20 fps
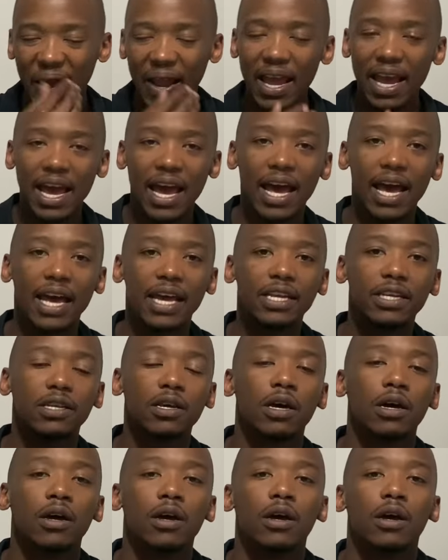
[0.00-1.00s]
And
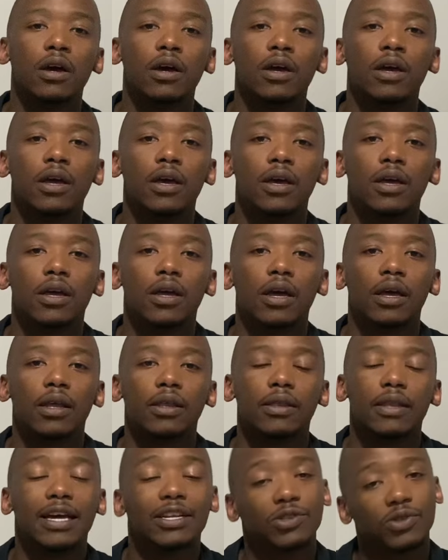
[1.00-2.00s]

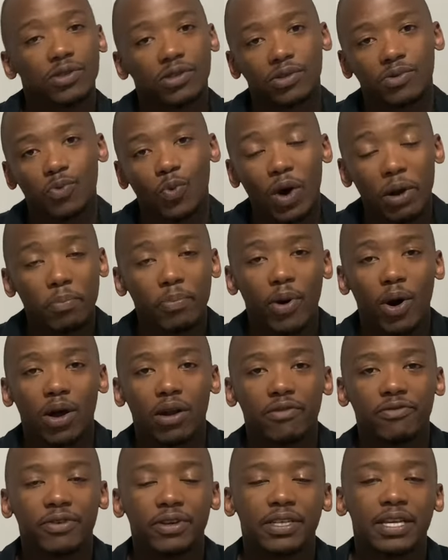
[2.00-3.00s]
that's one part
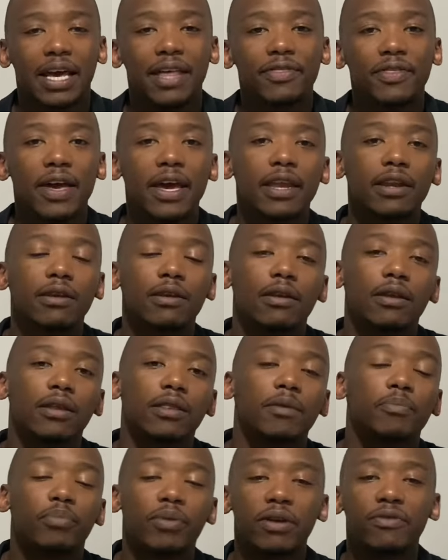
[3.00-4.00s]
of it. And then the
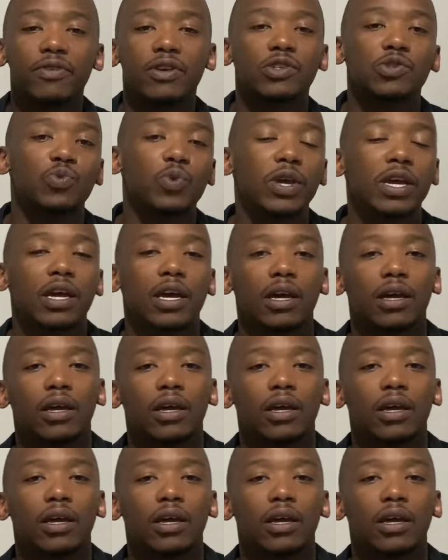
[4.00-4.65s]
previous week,